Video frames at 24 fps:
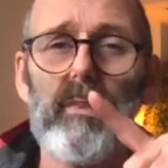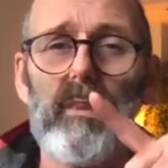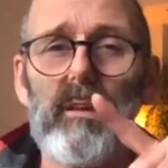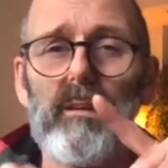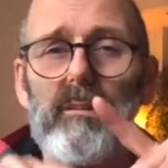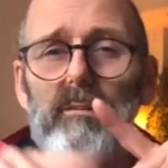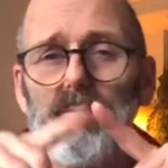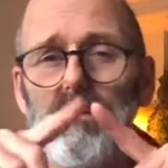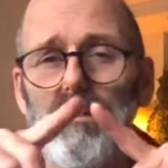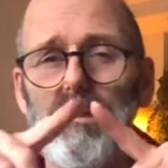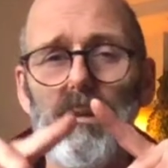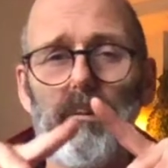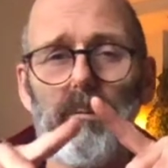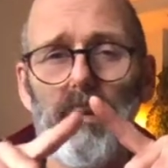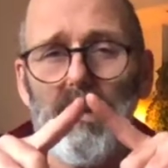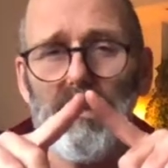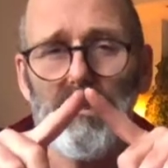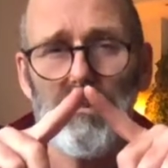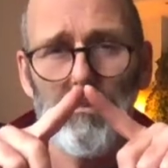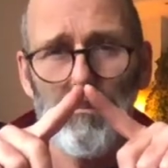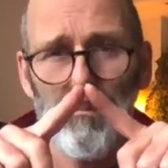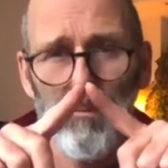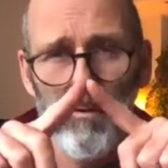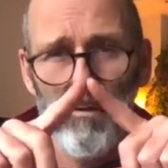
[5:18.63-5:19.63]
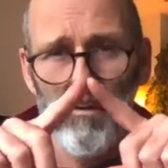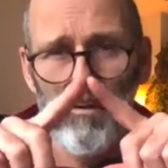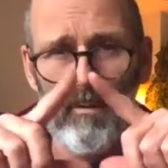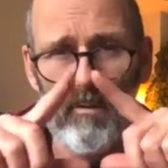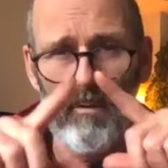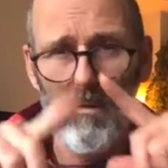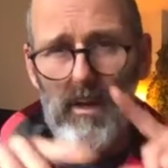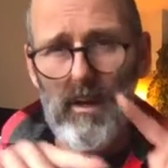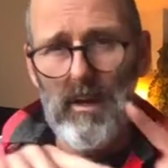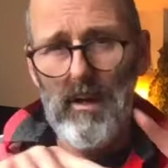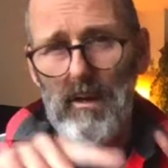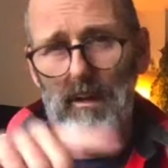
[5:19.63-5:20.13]

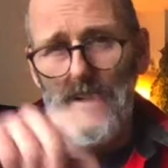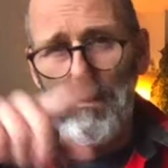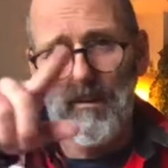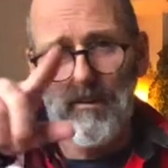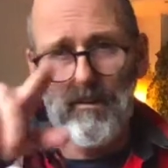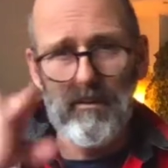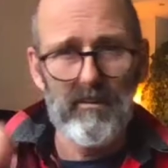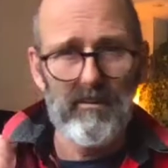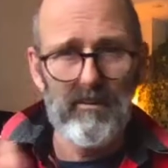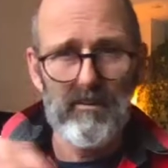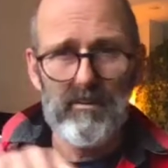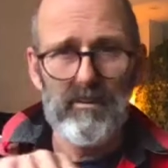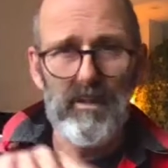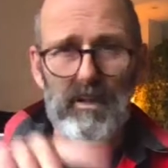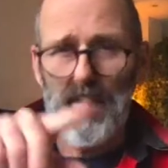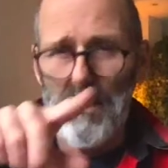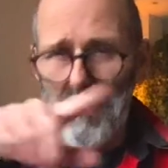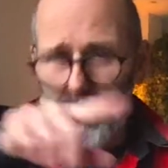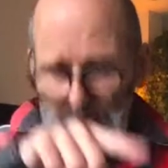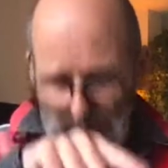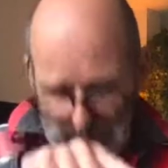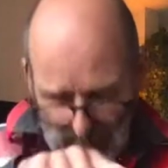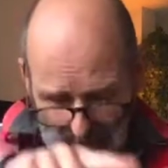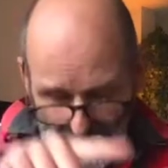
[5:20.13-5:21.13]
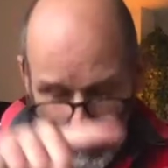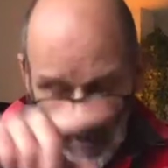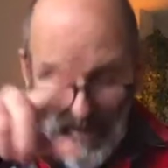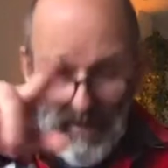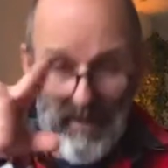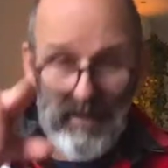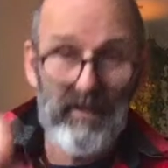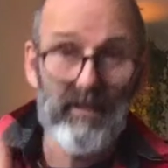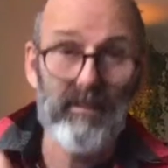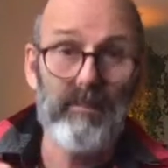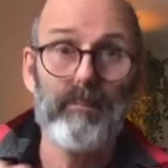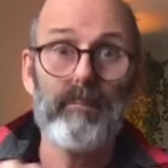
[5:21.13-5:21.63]
three-dimensional
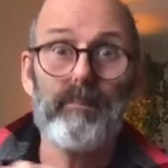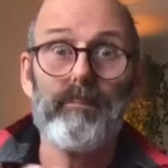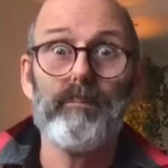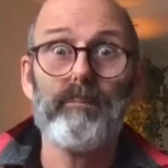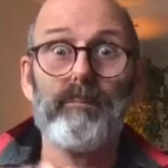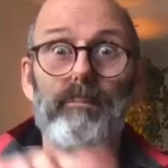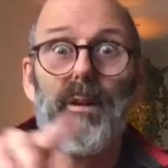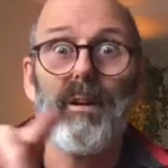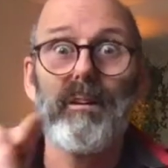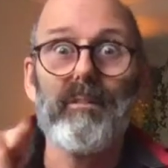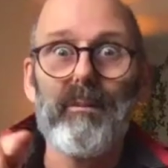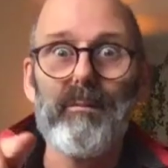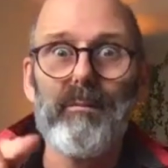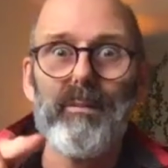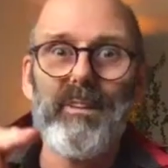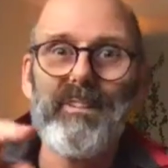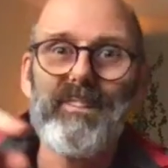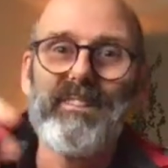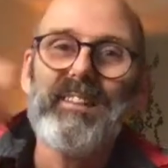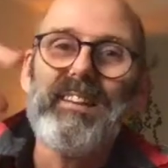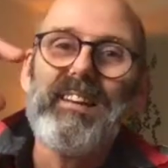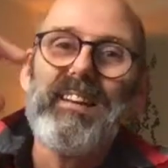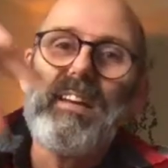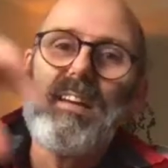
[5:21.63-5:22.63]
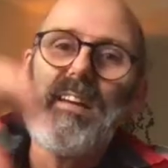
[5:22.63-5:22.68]
triangular pyramid